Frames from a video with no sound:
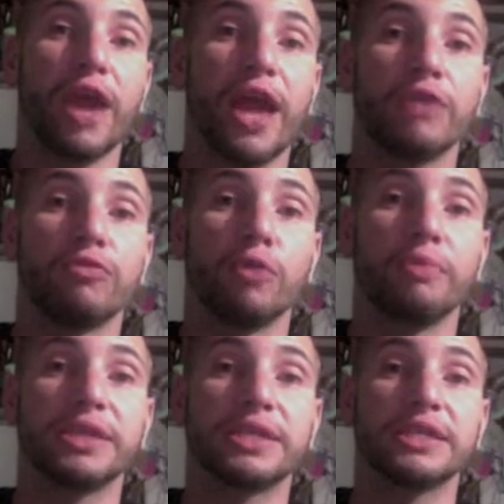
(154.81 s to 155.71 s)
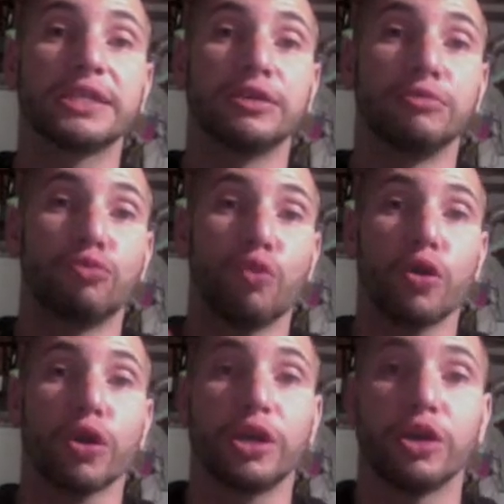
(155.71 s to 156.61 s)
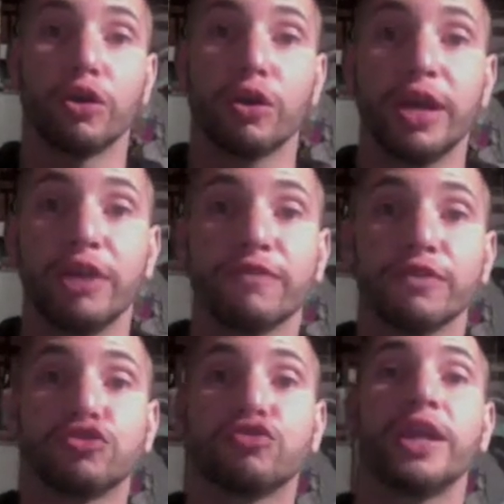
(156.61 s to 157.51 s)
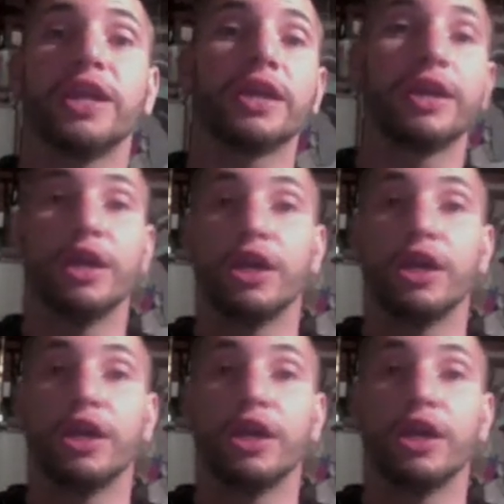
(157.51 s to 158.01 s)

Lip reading: anaerobic system work, your interval training,